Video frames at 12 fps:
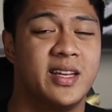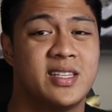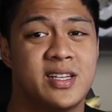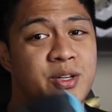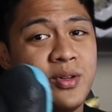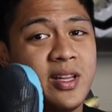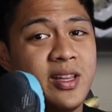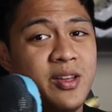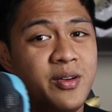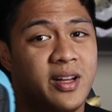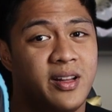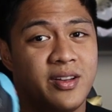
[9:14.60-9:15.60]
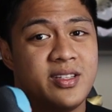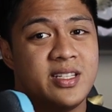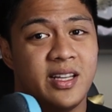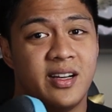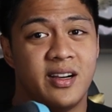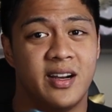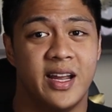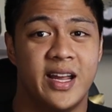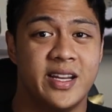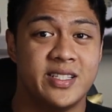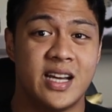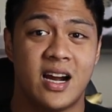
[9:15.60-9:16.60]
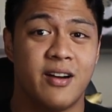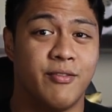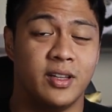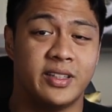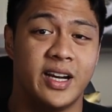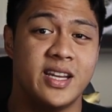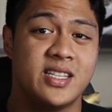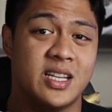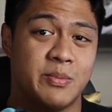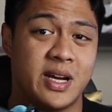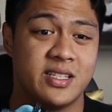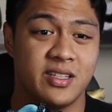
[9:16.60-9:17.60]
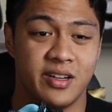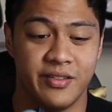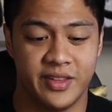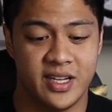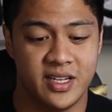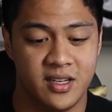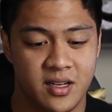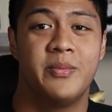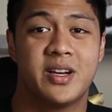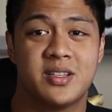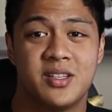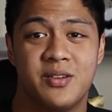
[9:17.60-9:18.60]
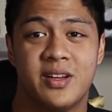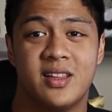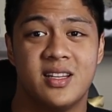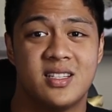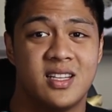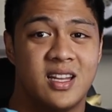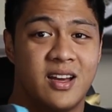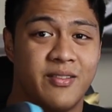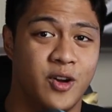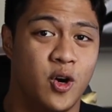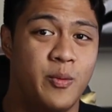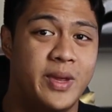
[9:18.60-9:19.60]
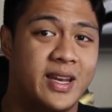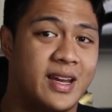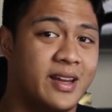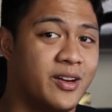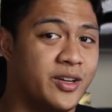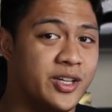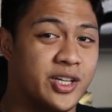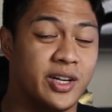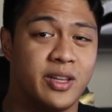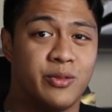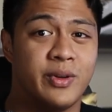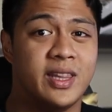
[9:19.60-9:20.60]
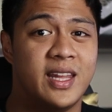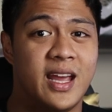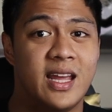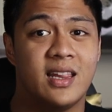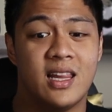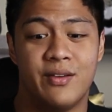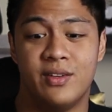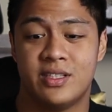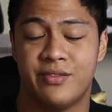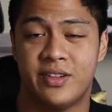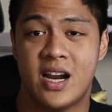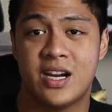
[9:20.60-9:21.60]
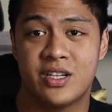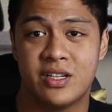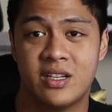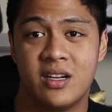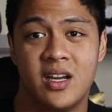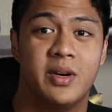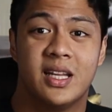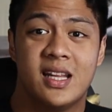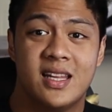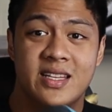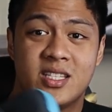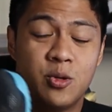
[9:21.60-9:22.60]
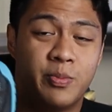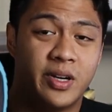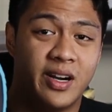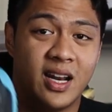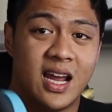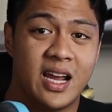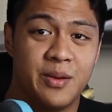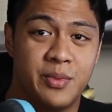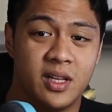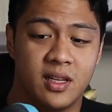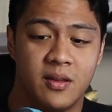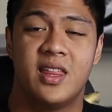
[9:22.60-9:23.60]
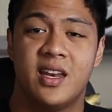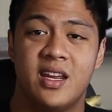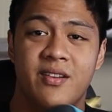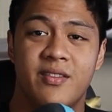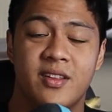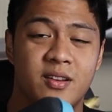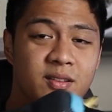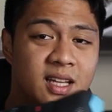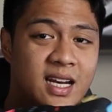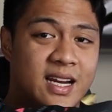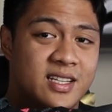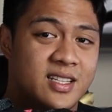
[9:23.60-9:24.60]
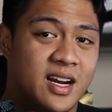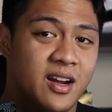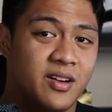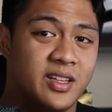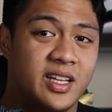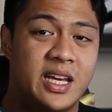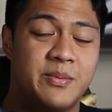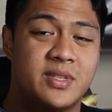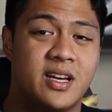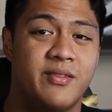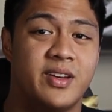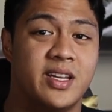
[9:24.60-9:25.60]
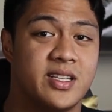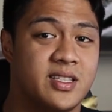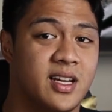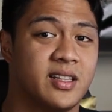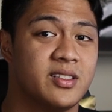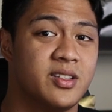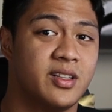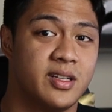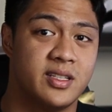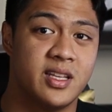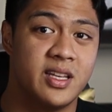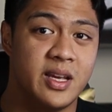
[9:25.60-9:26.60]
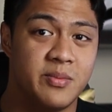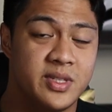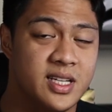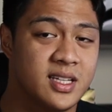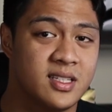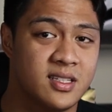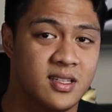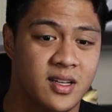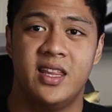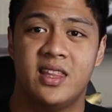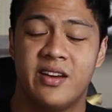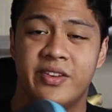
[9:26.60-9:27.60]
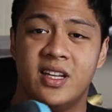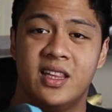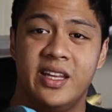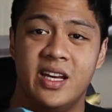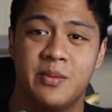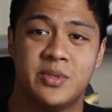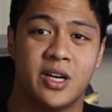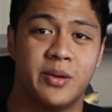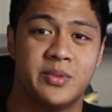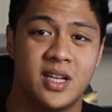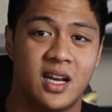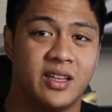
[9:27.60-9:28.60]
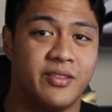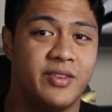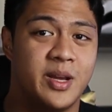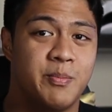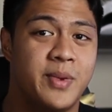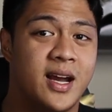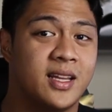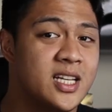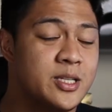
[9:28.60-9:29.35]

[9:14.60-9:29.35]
It's a shoe that you can consider a jack of all trades and master of none, because no, it doesn't have Kobe 9 or Jordan 28 levels of traction, but it is super reliable. Then even though the light strike on the Dame 7 is not as good as the Dame 6, it definitely absorbs a lot of impact,